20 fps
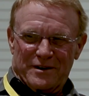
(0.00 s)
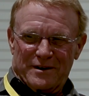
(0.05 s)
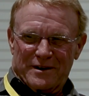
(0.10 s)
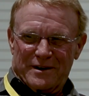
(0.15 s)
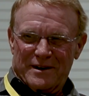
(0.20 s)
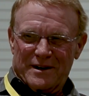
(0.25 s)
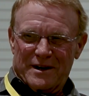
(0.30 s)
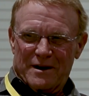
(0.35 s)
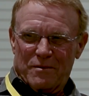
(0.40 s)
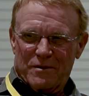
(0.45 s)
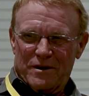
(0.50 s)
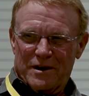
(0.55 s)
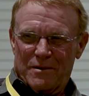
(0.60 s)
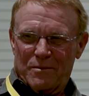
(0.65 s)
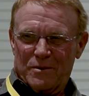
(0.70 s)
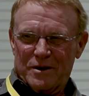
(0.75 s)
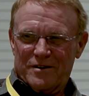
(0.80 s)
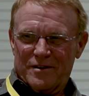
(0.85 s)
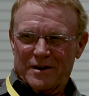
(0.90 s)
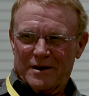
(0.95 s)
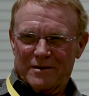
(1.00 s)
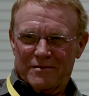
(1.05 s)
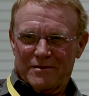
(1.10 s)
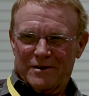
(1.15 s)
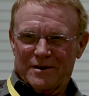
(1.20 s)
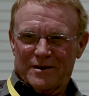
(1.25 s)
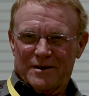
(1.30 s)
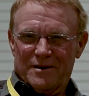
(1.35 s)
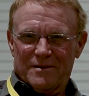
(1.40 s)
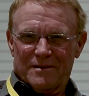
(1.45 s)
we take it
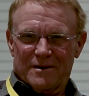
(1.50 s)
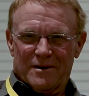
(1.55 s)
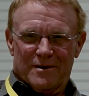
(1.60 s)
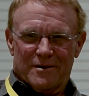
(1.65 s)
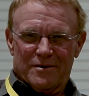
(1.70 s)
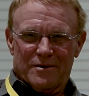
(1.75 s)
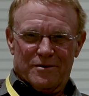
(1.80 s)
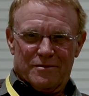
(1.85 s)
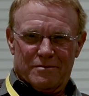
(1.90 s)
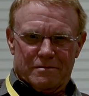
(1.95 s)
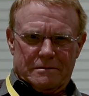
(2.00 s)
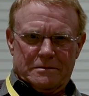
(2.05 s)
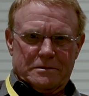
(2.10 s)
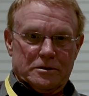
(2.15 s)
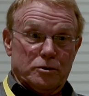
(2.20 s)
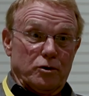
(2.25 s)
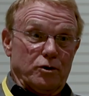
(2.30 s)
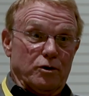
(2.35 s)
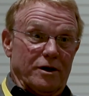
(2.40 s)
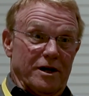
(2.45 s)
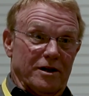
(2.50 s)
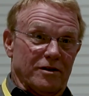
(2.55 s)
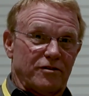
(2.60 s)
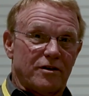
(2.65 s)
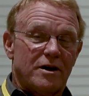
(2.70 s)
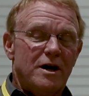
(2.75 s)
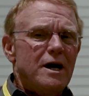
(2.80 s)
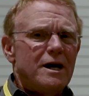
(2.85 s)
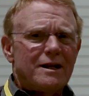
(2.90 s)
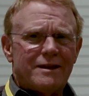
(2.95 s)
very, you know, you can't
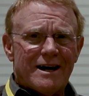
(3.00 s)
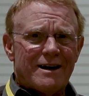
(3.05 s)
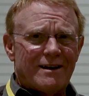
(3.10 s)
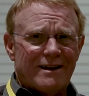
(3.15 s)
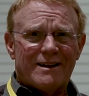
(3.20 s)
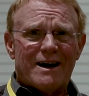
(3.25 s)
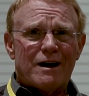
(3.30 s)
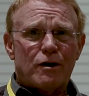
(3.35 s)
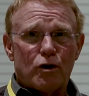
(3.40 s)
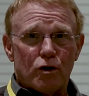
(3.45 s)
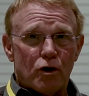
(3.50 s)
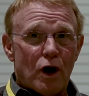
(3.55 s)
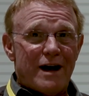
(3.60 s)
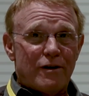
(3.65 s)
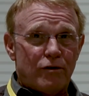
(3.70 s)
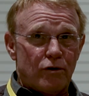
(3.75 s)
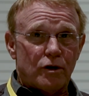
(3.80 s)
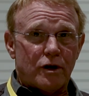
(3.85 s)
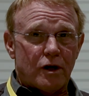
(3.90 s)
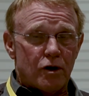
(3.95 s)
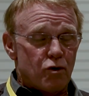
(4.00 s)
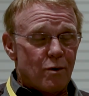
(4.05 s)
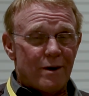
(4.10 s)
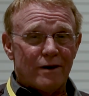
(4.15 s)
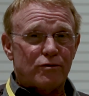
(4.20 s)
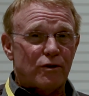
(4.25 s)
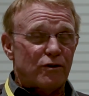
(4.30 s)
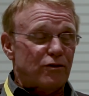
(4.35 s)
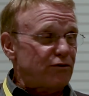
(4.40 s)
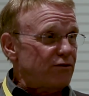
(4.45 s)
say. Now can you
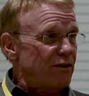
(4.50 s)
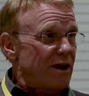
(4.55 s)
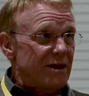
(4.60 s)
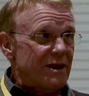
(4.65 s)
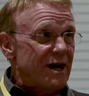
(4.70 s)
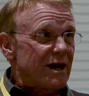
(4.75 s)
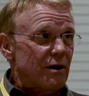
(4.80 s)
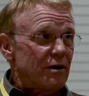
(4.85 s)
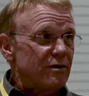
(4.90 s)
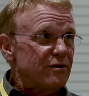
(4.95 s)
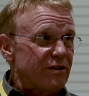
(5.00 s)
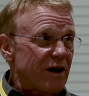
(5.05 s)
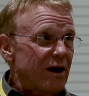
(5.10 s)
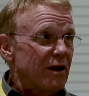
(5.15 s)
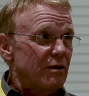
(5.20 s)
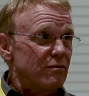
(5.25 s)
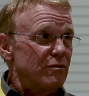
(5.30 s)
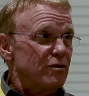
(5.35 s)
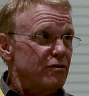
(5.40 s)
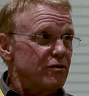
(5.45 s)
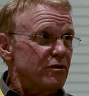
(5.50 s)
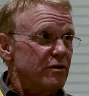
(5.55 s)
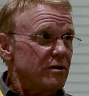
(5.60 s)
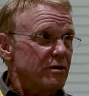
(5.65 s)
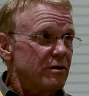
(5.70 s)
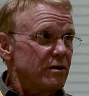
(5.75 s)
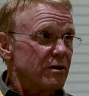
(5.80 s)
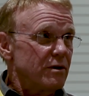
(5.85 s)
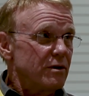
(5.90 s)
actually say that on television?